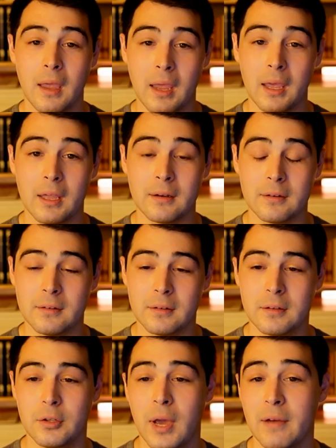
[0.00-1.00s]
And
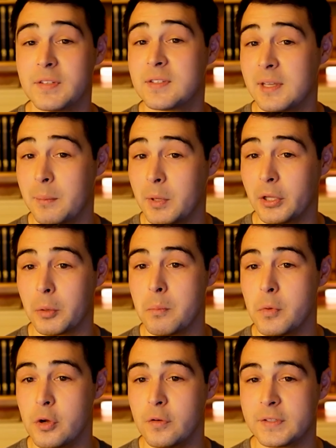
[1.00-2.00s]
you have similar
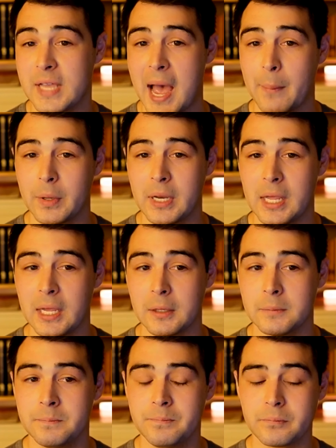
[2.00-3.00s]
moves
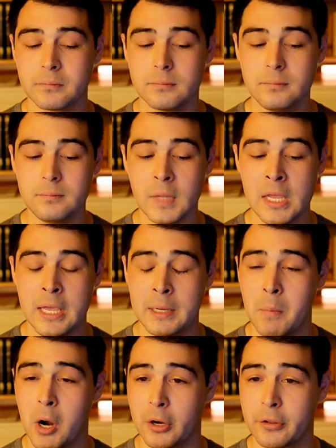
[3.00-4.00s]
happening in
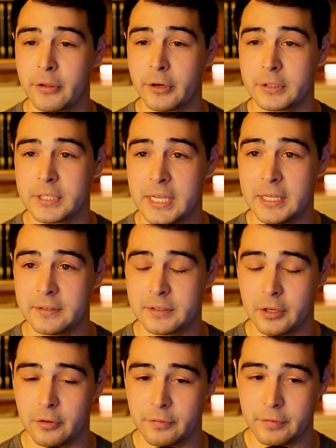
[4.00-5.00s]
Mark 13.
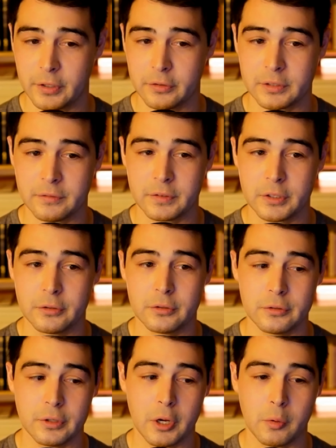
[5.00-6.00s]
So, for those of you
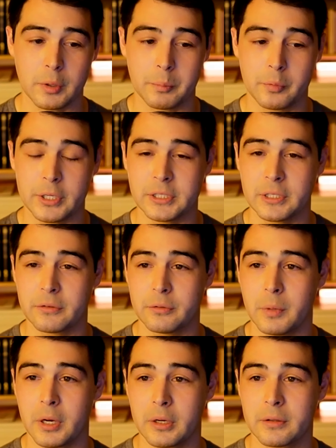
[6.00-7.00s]
who know we're preaching through
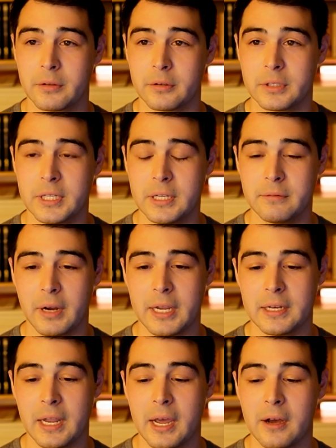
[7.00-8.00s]
Mark 13
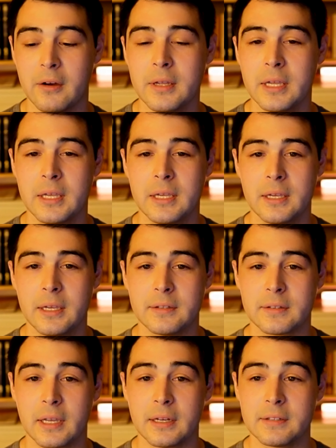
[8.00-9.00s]
right now,
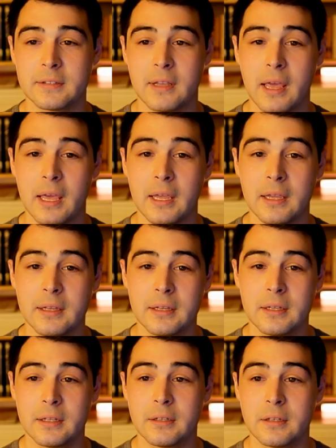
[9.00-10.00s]
it's going to say,
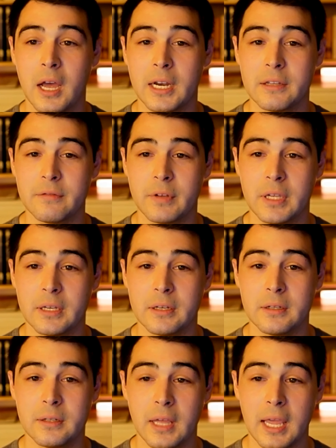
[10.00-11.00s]
not
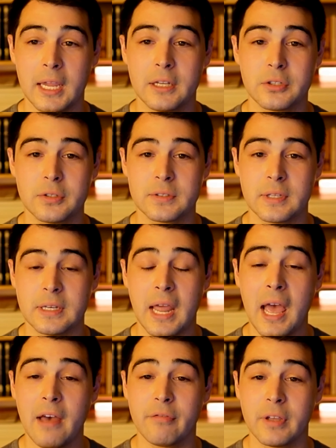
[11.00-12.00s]
even the angels in
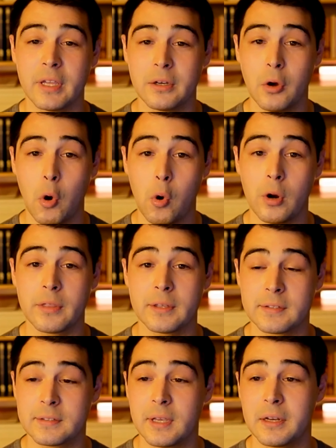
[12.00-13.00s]
heaven or the
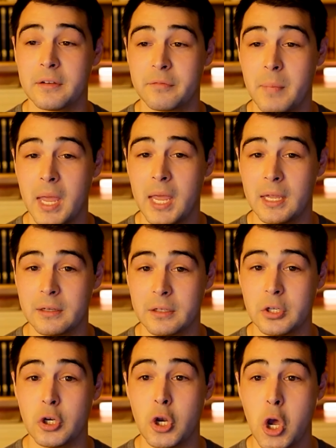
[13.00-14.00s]
Son of Man
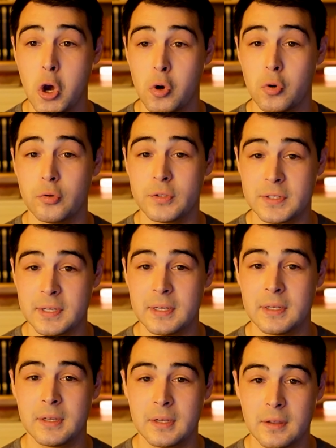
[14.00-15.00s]
knows
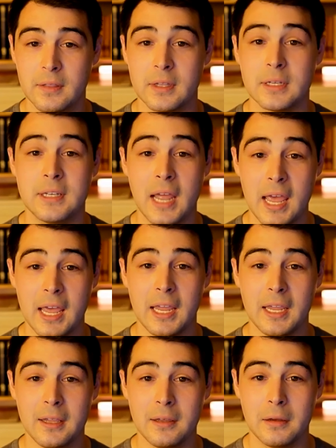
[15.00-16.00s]
the
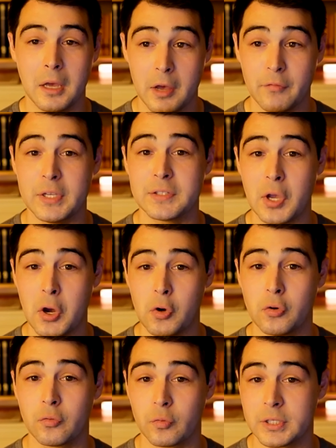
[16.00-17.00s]
day of his
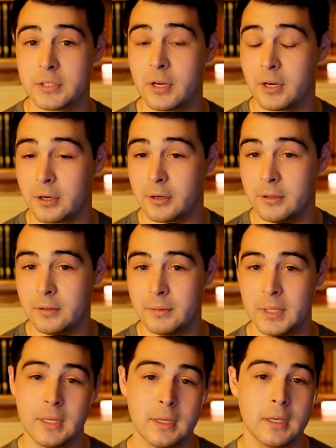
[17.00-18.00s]
own return.
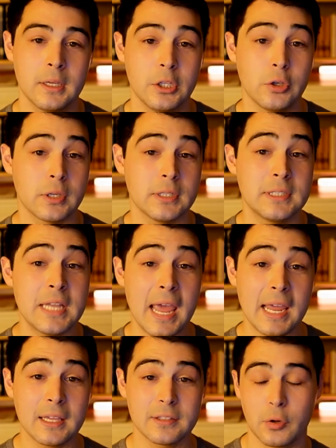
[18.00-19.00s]
Hmm. You could
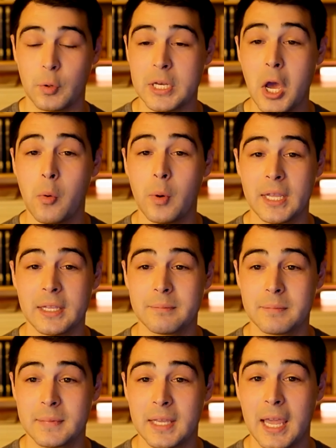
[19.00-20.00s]
take, so we know what it
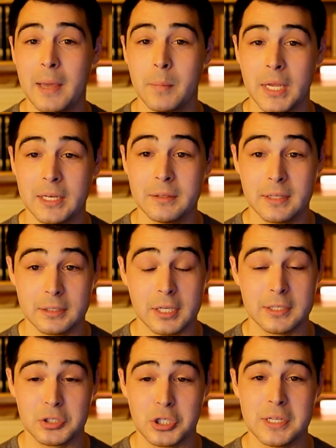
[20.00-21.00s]
can't mean
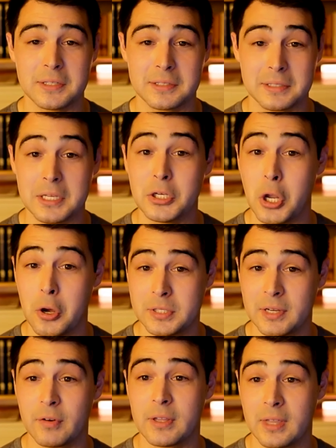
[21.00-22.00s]
because Jesus knows
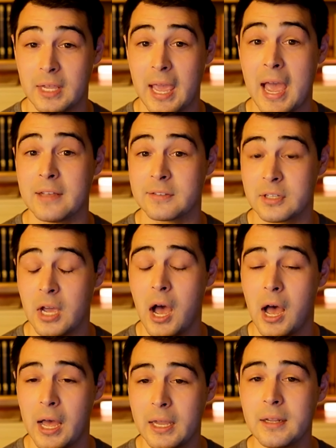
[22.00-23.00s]
everything as
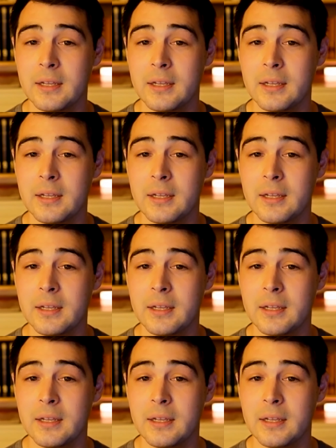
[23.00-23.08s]
God.